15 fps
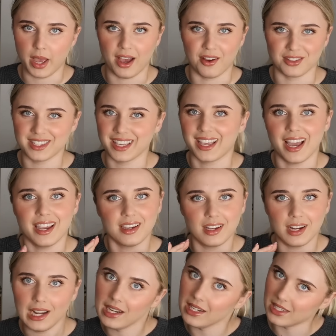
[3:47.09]
Like, I
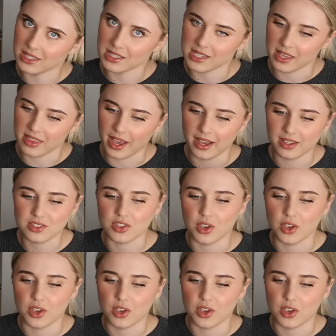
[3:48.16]
clearly didn't say that.